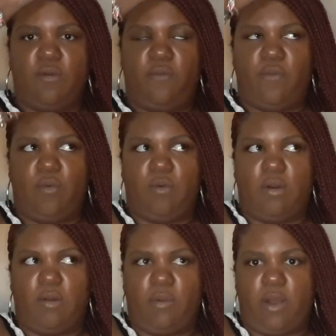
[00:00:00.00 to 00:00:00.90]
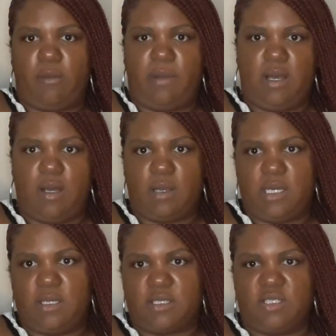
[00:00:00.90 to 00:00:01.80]
for when her mom
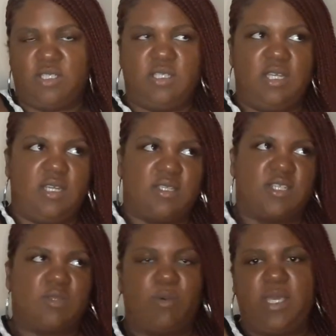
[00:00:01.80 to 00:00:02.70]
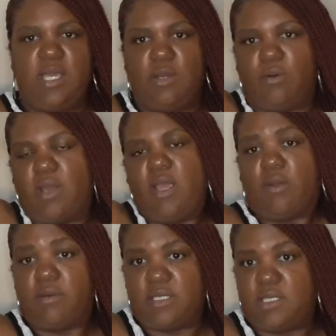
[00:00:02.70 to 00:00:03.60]
comes, because she needs a suite. Or
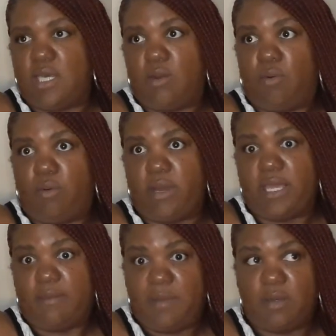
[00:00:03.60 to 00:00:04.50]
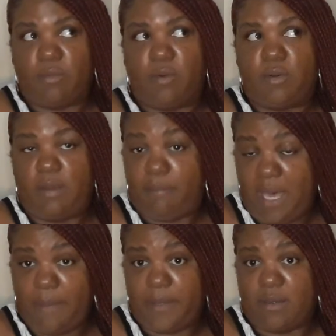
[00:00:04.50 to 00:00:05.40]
Chris said, or it can be the room that
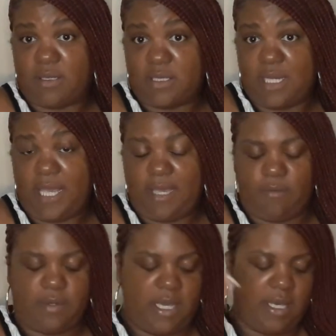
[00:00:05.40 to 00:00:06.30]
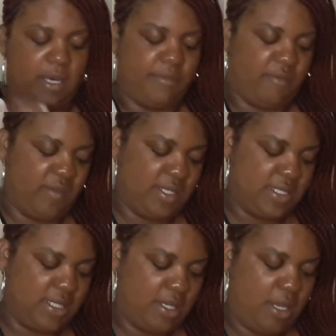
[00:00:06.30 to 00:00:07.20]
my parents stay in when they come to
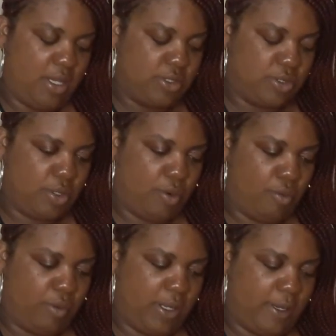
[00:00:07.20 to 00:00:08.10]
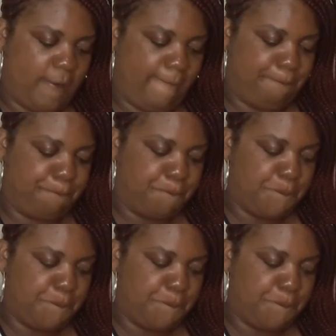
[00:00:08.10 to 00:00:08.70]
visit. So